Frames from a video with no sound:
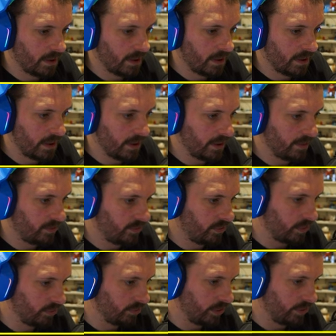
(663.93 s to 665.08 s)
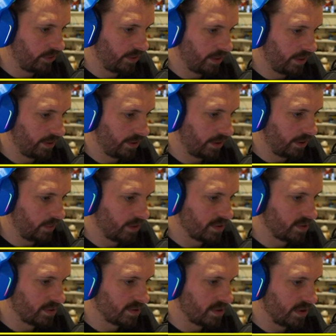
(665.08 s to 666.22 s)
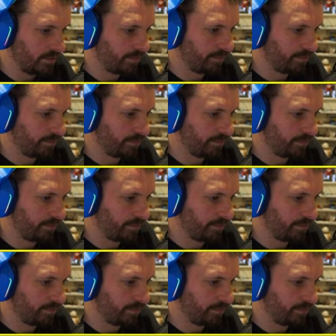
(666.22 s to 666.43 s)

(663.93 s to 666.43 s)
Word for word: And tool rod, I think it was, wasn't it?